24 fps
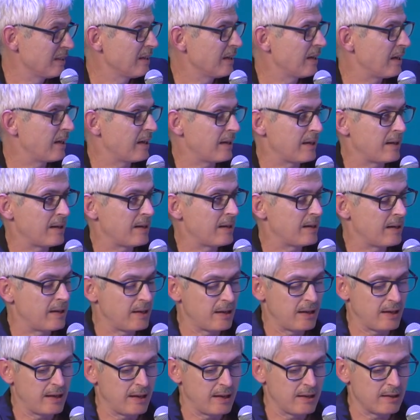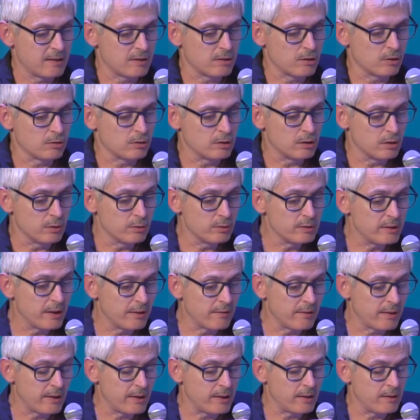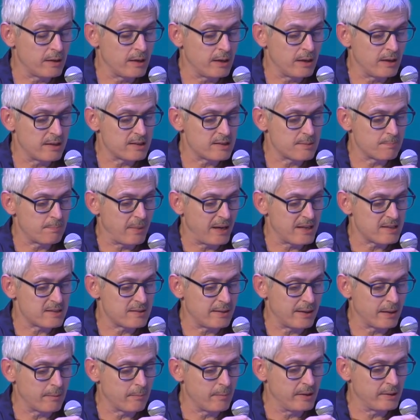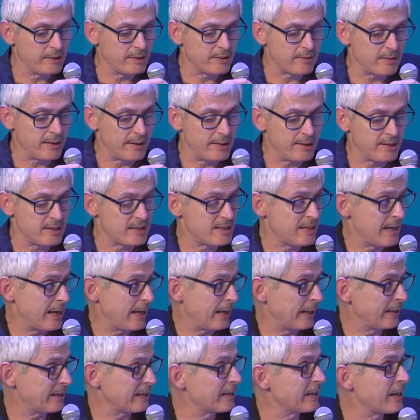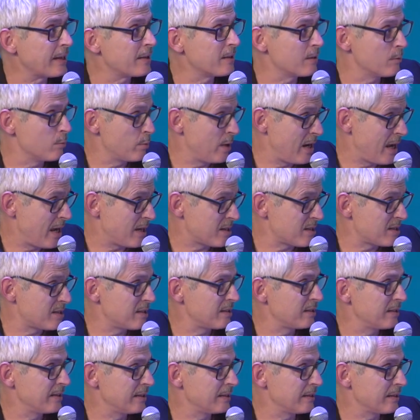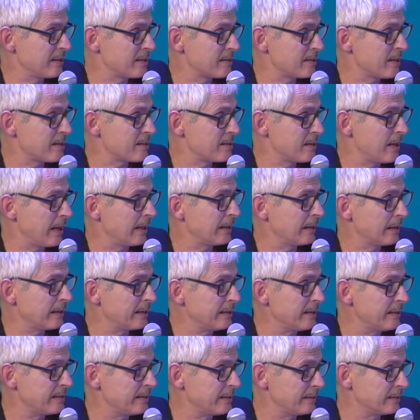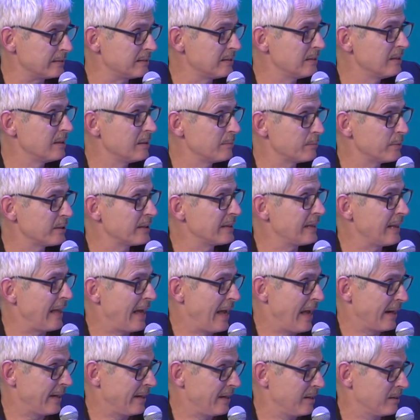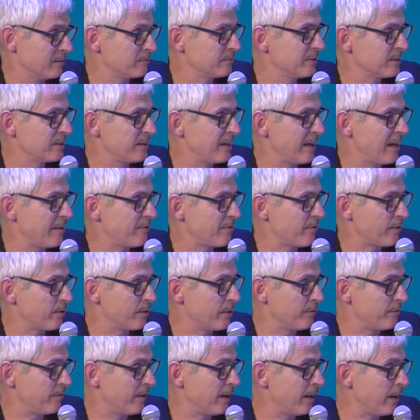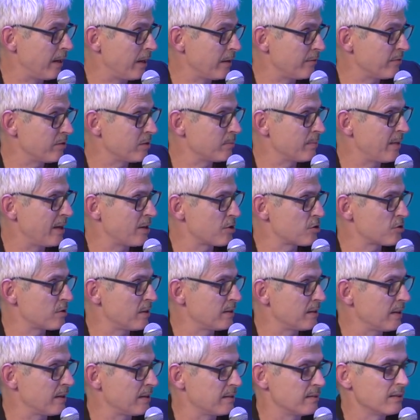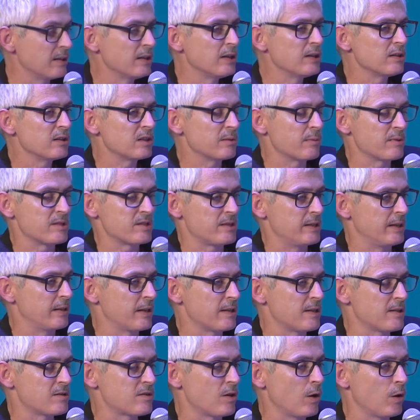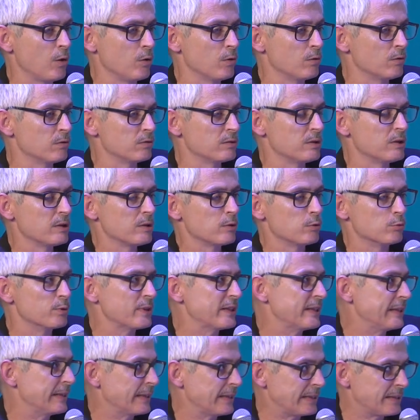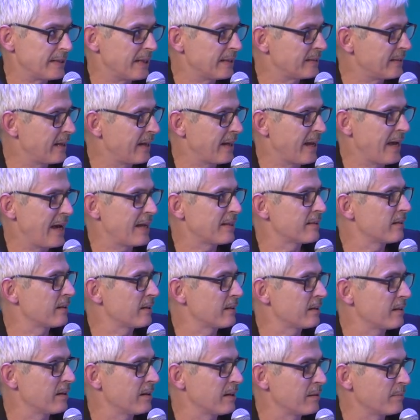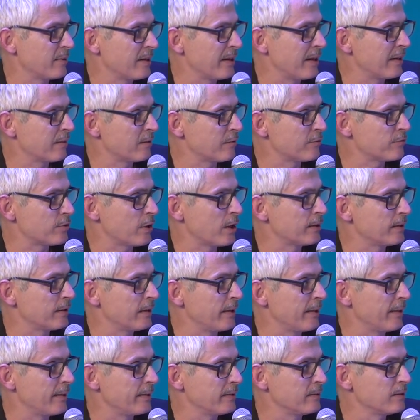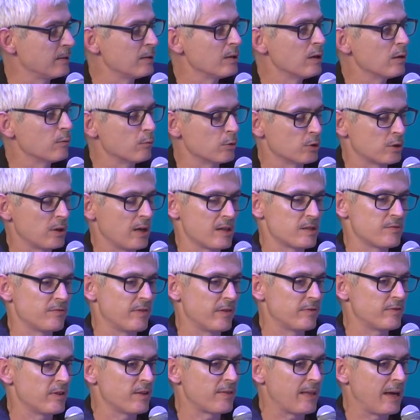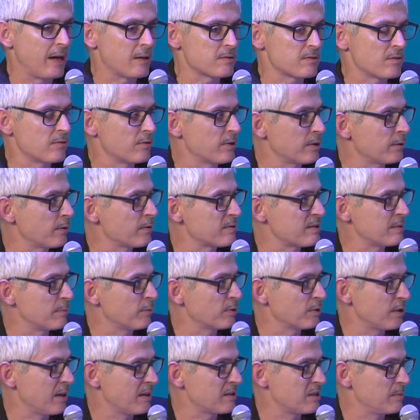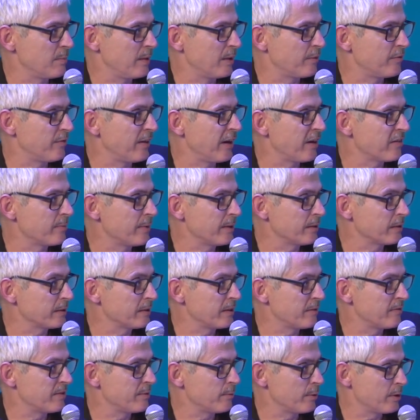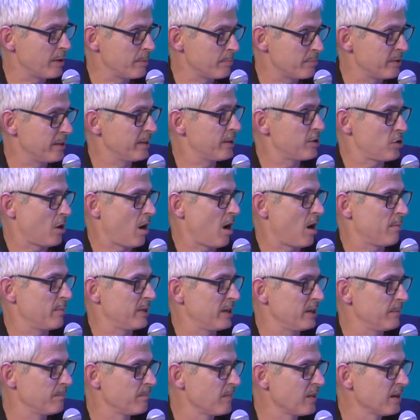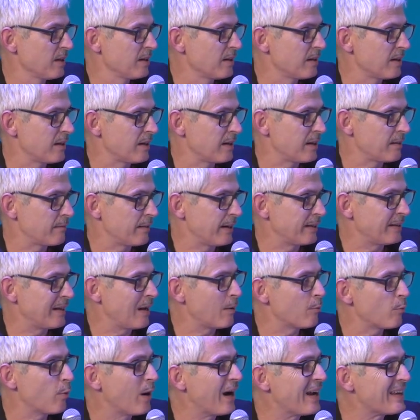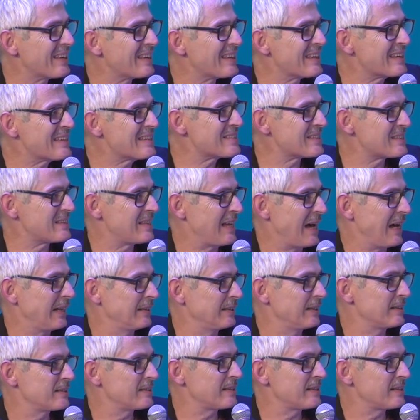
uh, and concluding there uh, by saying military tech in the West, at least, is not leading but lagging. With the F 35, you mentioned, and you would say that this whole rig that they had there uh, behind the front line would cost 50,000 euros. It would cost about 5 million if it were the British Army. right now, why is that? Is